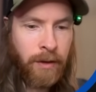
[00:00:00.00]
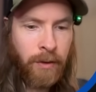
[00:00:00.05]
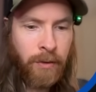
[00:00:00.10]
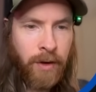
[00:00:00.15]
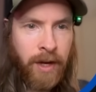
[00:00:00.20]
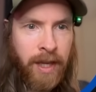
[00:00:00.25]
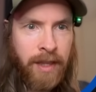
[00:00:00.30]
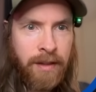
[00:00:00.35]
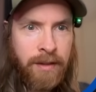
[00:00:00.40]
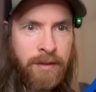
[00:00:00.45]

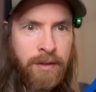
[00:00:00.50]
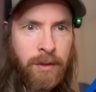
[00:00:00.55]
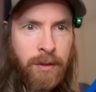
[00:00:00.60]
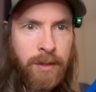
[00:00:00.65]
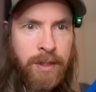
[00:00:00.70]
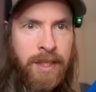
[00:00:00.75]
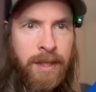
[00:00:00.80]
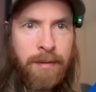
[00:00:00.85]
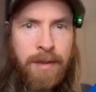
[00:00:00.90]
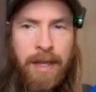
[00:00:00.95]
Great. So
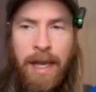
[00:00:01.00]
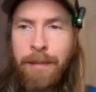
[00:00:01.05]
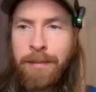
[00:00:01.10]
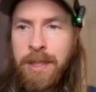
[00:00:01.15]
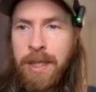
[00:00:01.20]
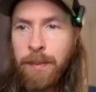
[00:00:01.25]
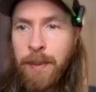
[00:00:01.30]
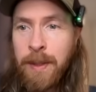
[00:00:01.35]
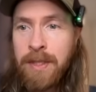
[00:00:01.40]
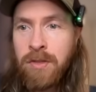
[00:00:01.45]
it's in the M
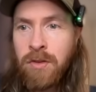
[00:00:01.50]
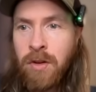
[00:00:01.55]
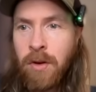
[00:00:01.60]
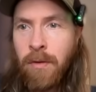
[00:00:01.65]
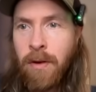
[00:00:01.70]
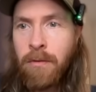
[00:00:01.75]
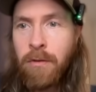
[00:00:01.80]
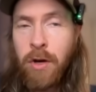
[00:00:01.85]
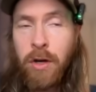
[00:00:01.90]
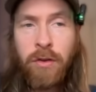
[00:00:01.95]
C P
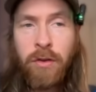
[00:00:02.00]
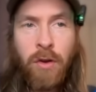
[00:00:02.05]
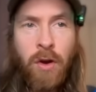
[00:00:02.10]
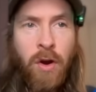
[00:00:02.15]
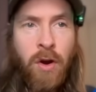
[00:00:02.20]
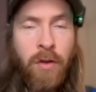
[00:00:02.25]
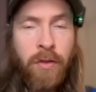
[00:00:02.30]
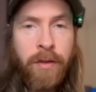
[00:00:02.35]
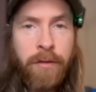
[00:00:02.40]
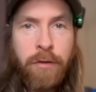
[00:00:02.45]
server worked
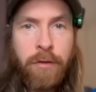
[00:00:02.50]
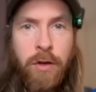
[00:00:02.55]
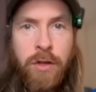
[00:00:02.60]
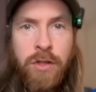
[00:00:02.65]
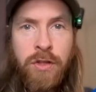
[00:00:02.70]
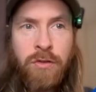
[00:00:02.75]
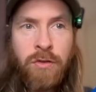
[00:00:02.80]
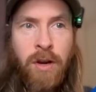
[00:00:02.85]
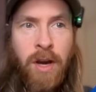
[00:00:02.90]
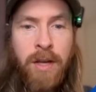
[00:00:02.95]
on the
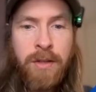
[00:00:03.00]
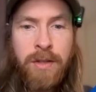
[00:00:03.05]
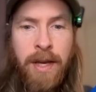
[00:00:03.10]
first try.